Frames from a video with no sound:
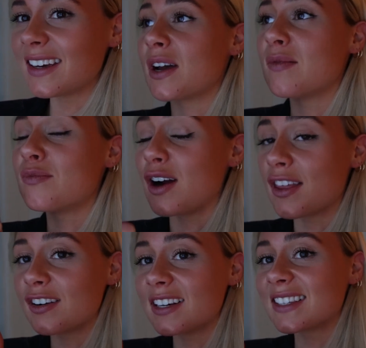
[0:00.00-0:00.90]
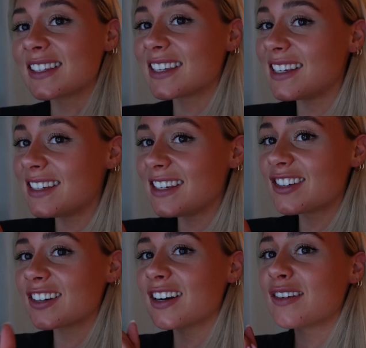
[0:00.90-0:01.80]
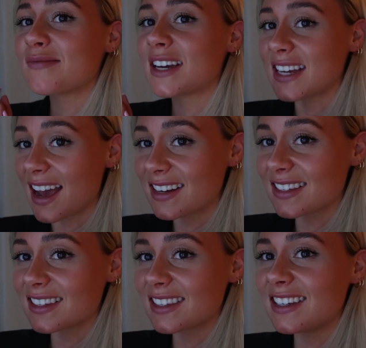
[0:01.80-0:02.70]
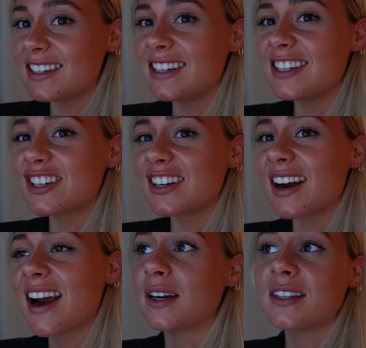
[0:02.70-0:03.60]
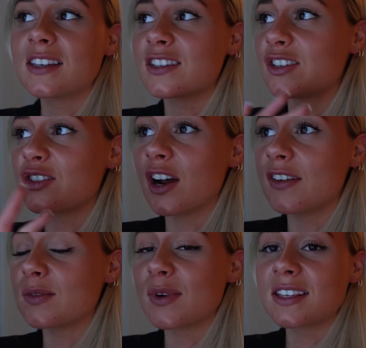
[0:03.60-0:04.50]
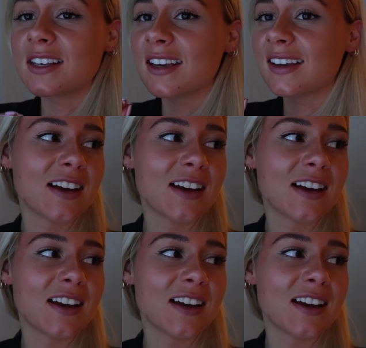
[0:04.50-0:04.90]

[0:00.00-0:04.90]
My brother is a ski teacher. My dad is a ski teacher. My sister drives amazing.